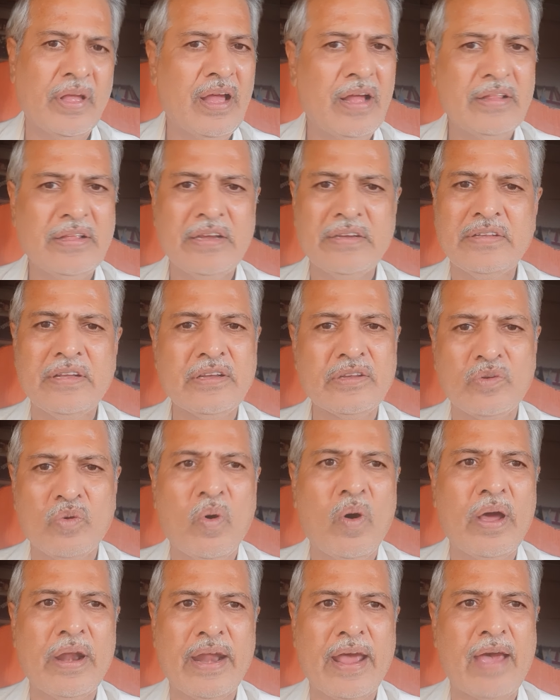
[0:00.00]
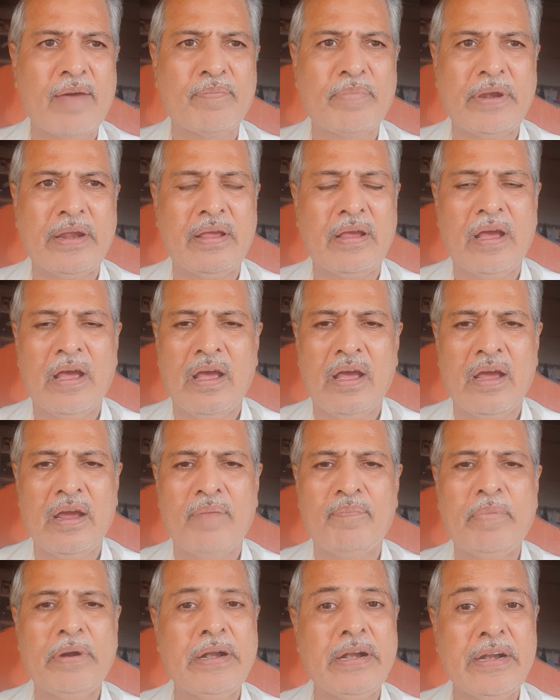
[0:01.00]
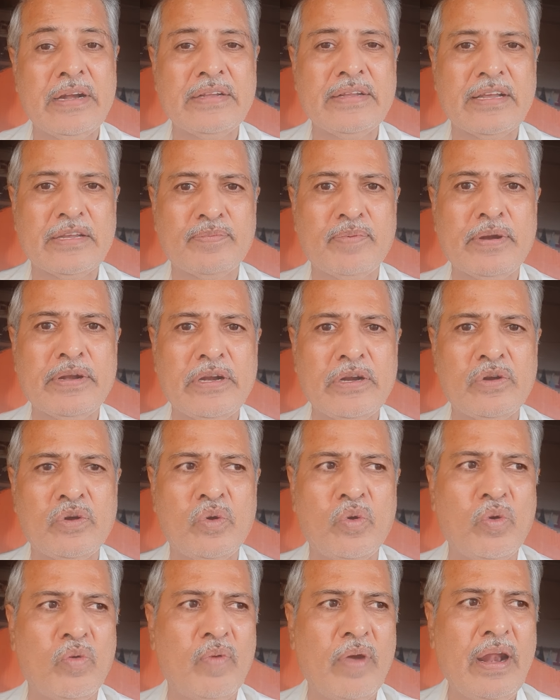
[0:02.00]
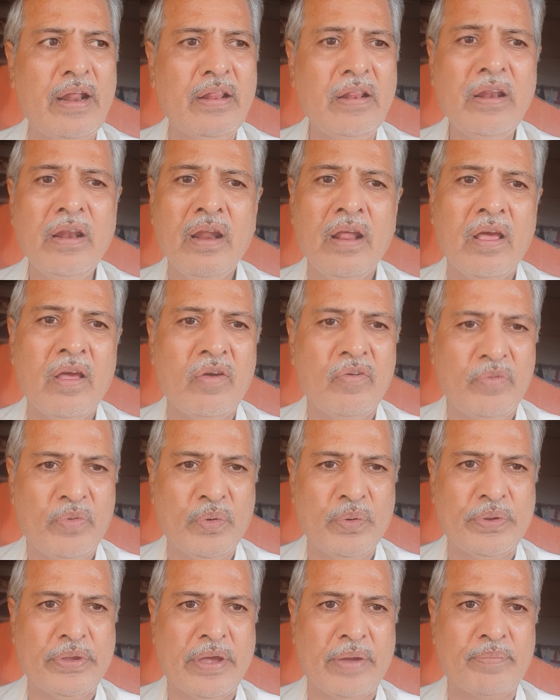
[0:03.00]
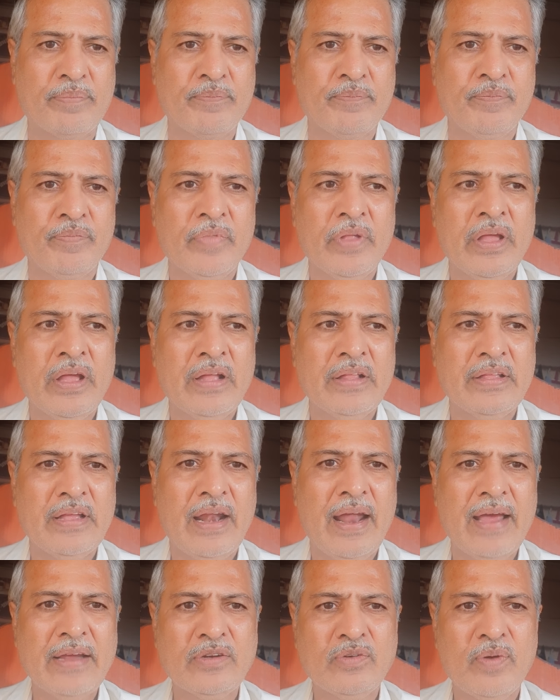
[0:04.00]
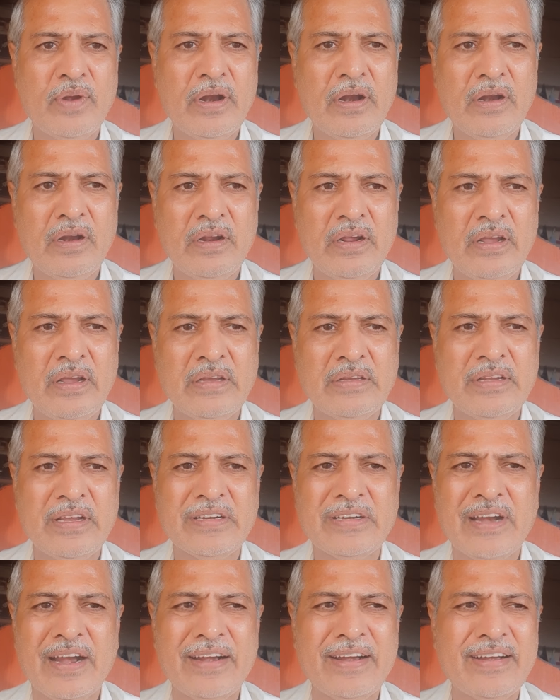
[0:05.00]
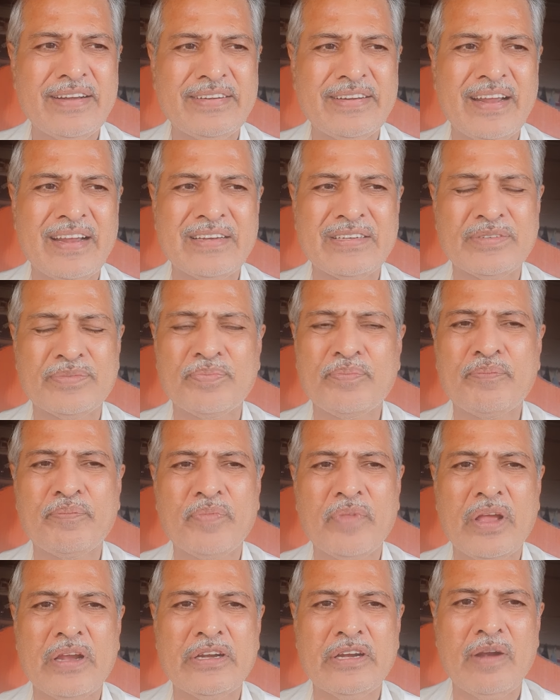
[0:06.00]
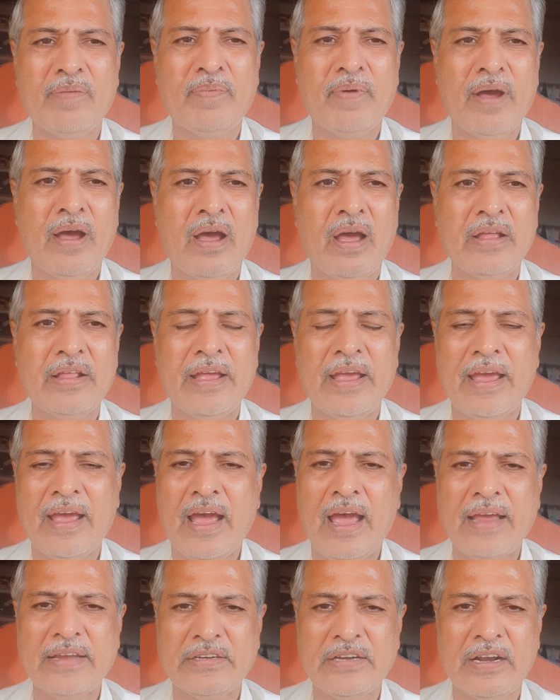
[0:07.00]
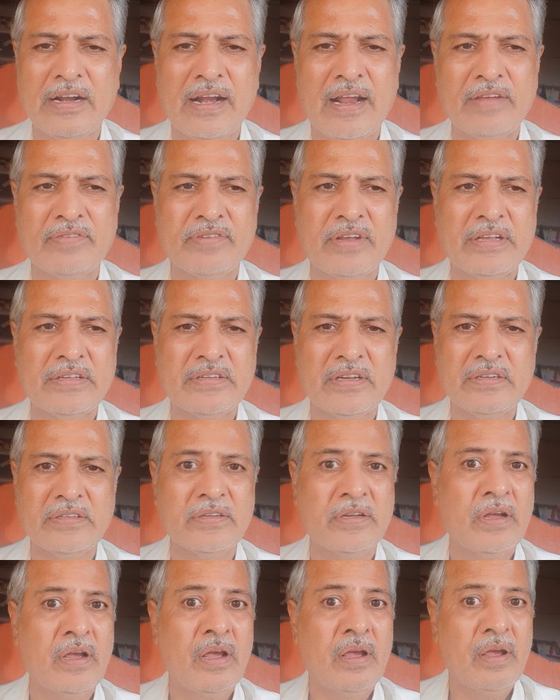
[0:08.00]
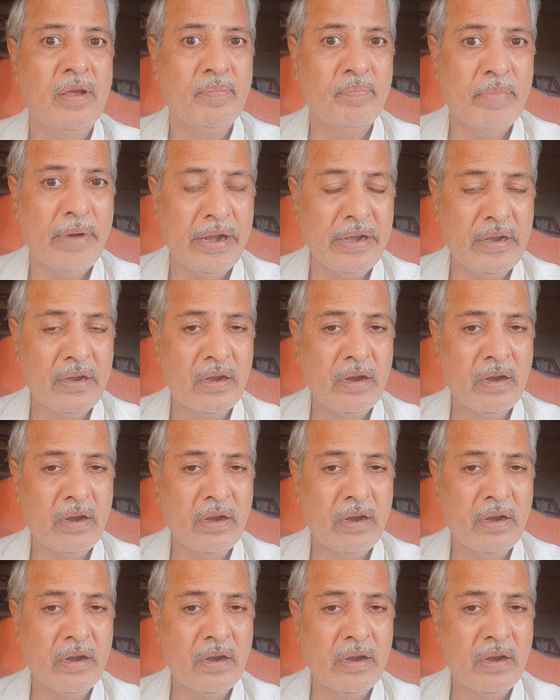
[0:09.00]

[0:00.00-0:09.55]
These things go on happening, but it is expected to do well in future. The last one is just 100 shares, Shilpa, Aztec Life Sciences, but